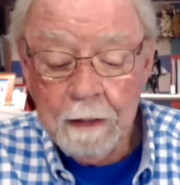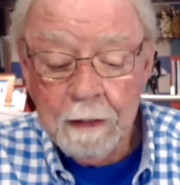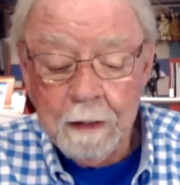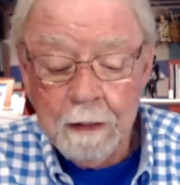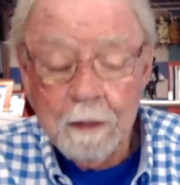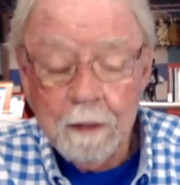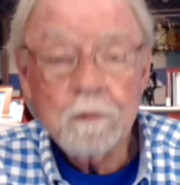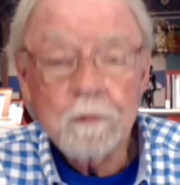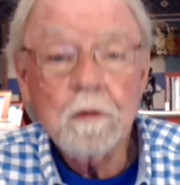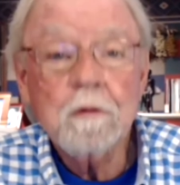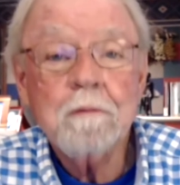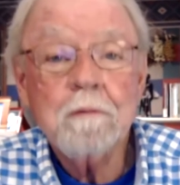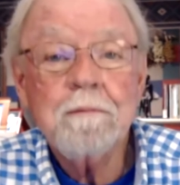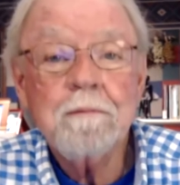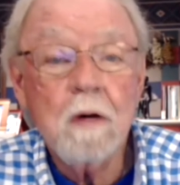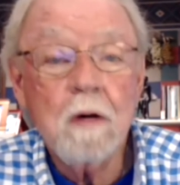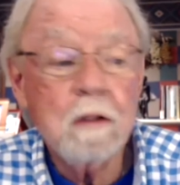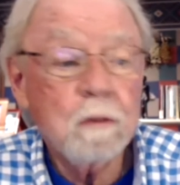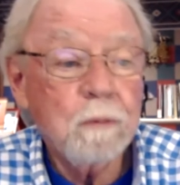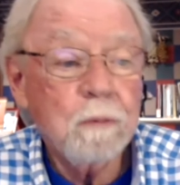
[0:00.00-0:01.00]
So the
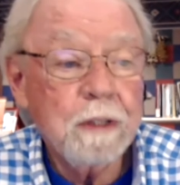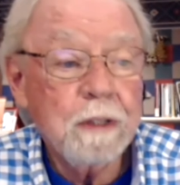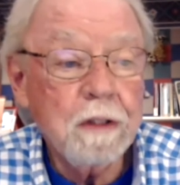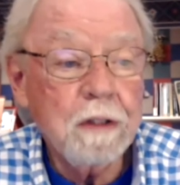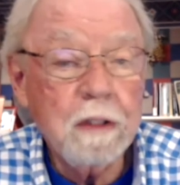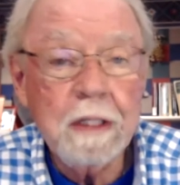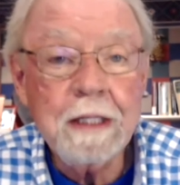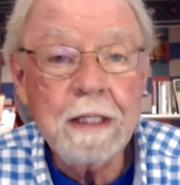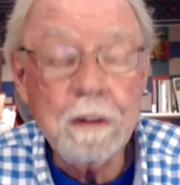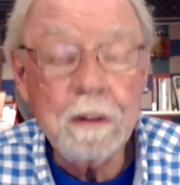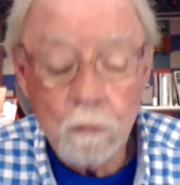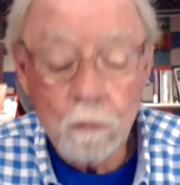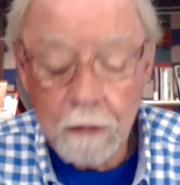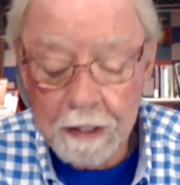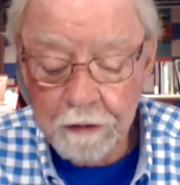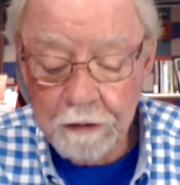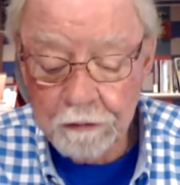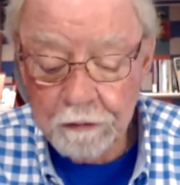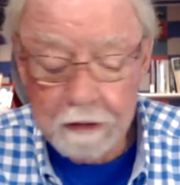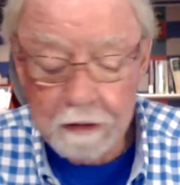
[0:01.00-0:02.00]
following
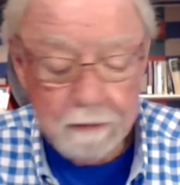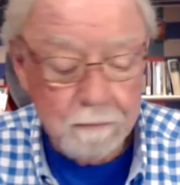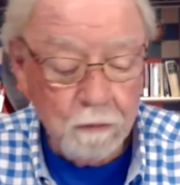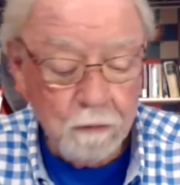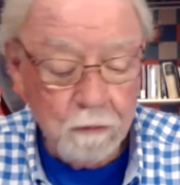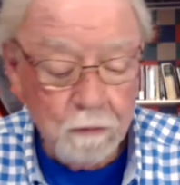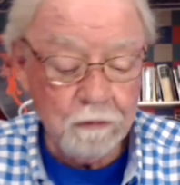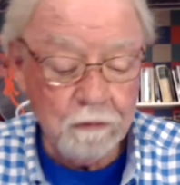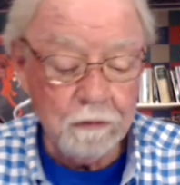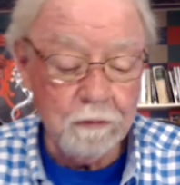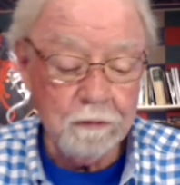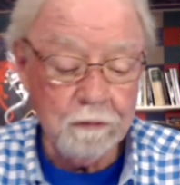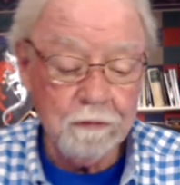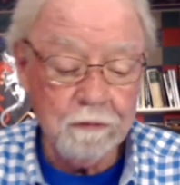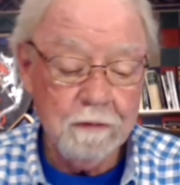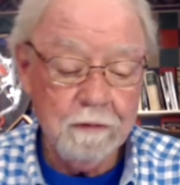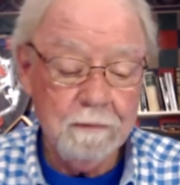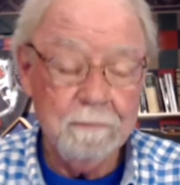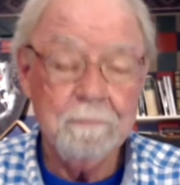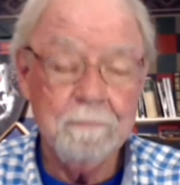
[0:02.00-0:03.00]
equation
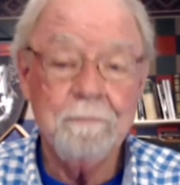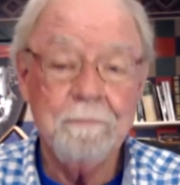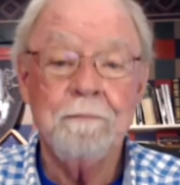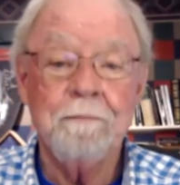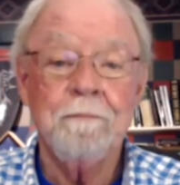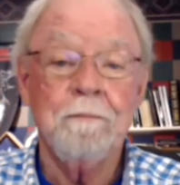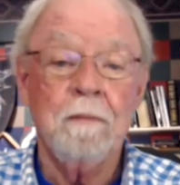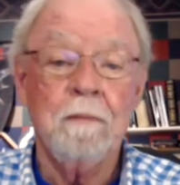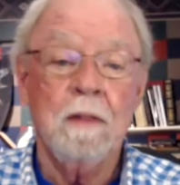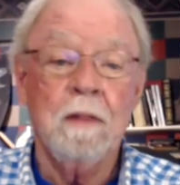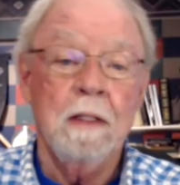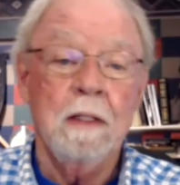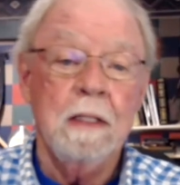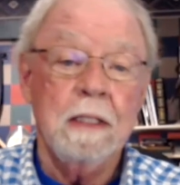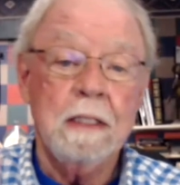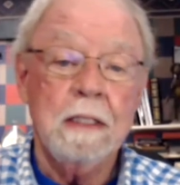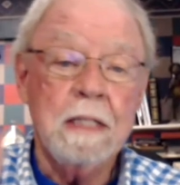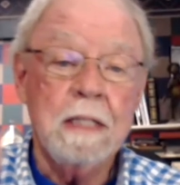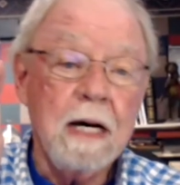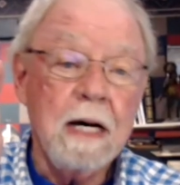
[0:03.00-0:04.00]
emerges.
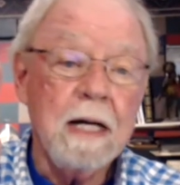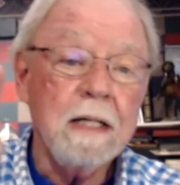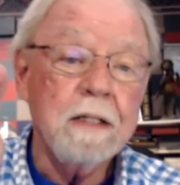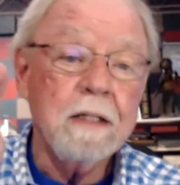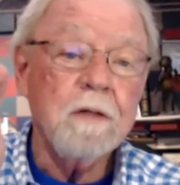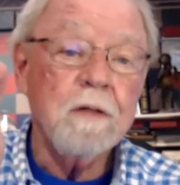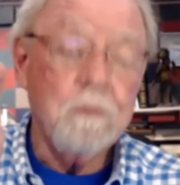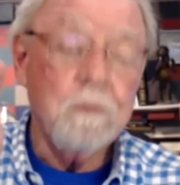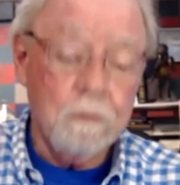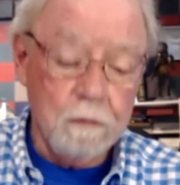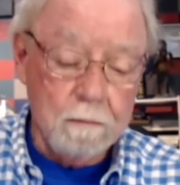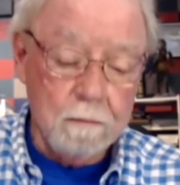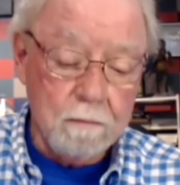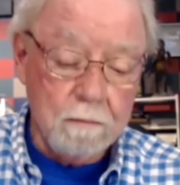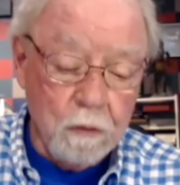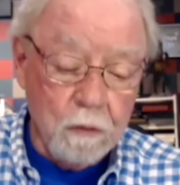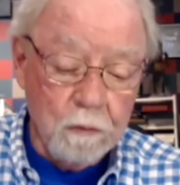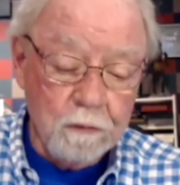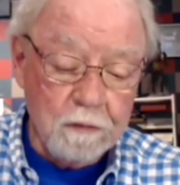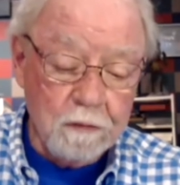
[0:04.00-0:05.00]
God is to
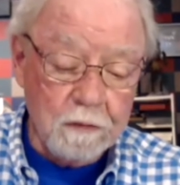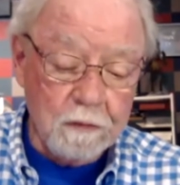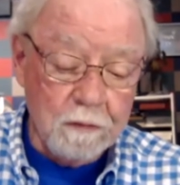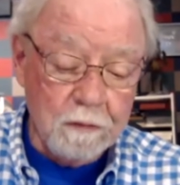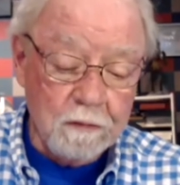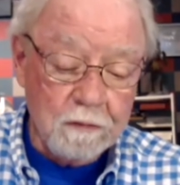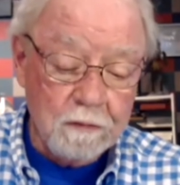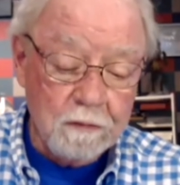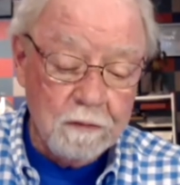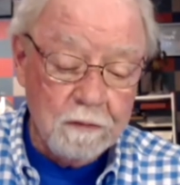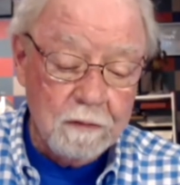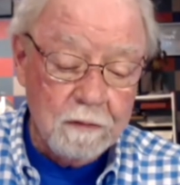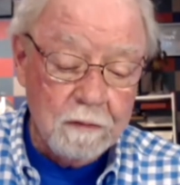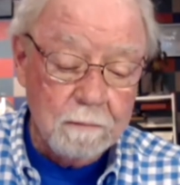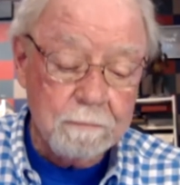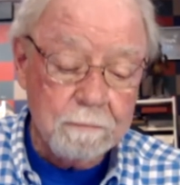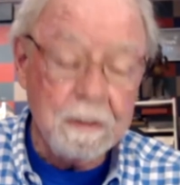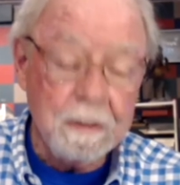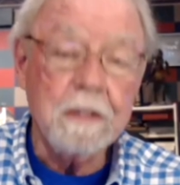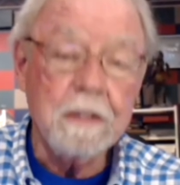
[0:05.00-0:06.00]
Moses
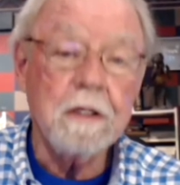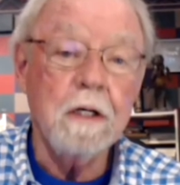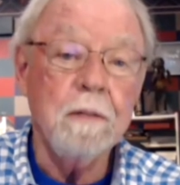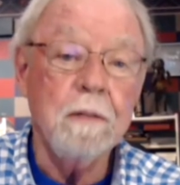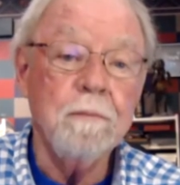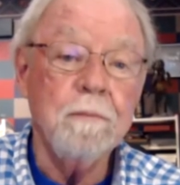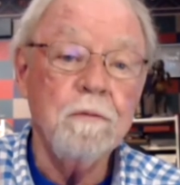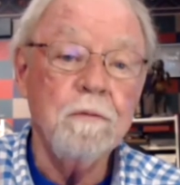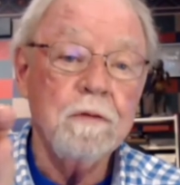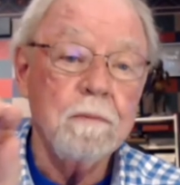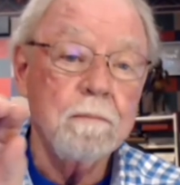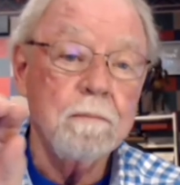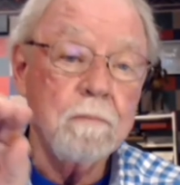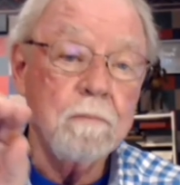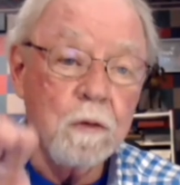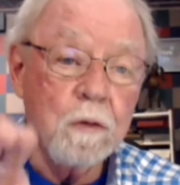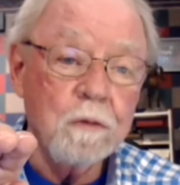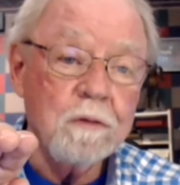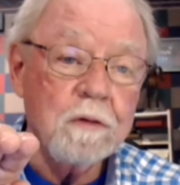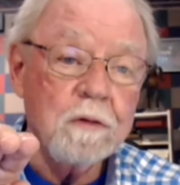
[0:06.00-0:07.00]
becomes
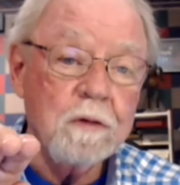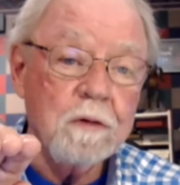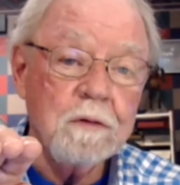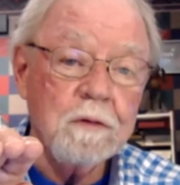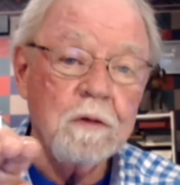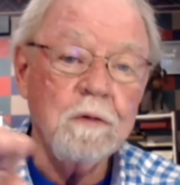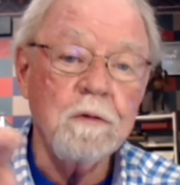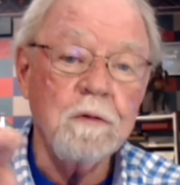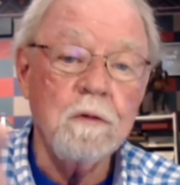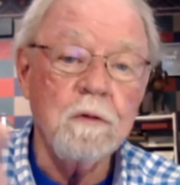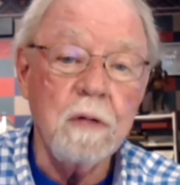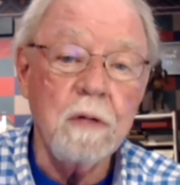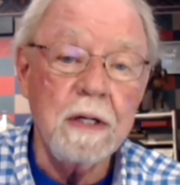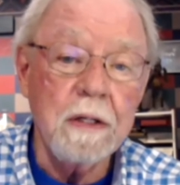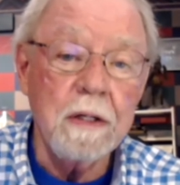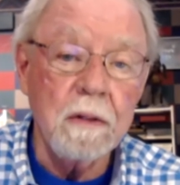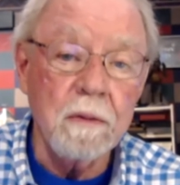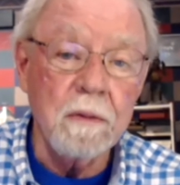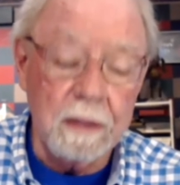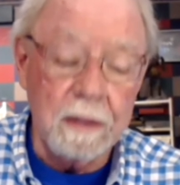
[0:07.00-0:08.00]
Moses is to
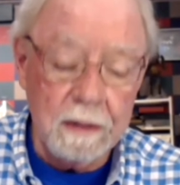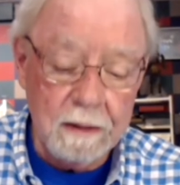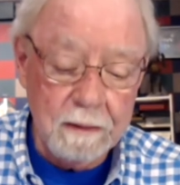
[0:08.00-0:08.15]
Aaron.